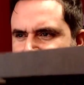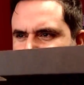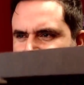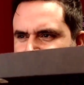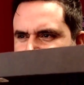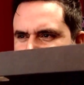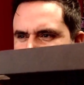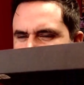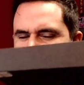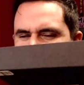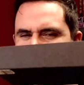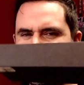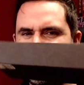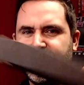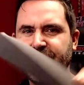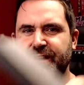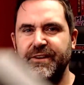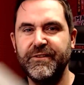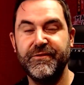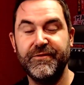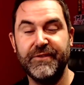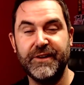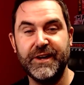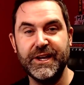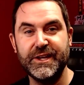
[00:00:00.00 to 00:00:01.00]
It
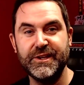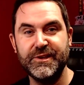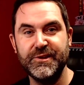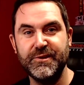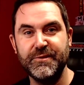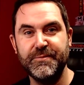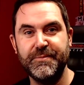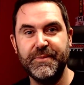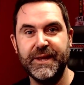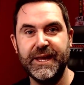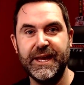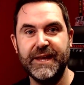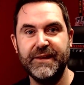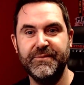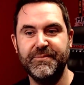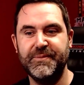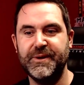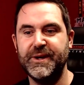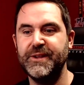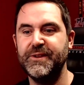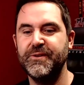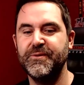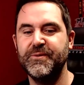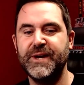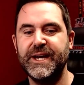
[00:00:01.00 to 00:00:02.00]
arrived via UPS, by
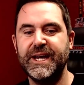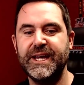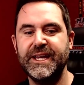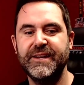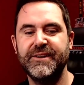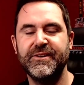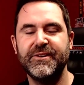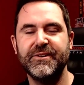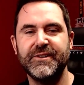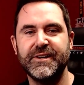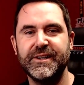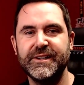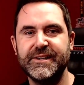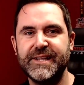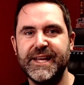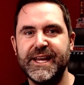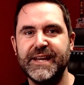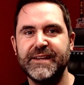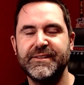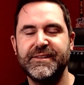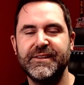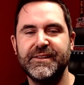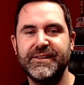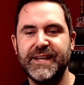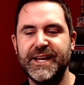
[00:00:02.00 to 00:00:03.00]
the way, and I got a
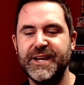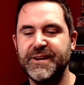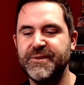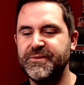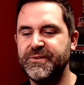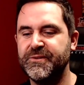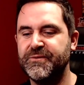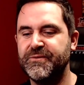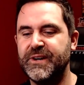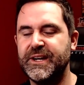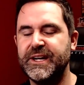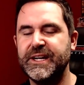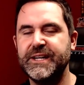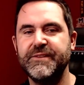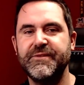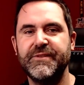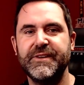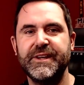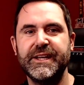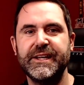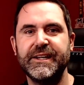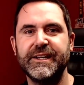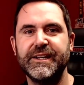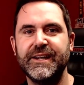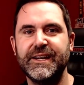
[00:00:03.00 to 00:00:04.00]
text to say it was
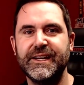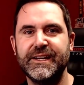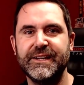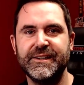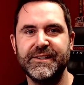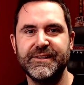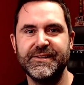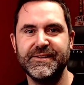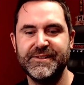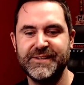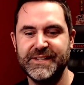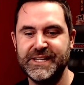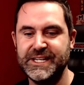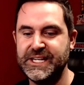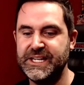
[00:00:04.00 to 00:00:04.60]
arriving and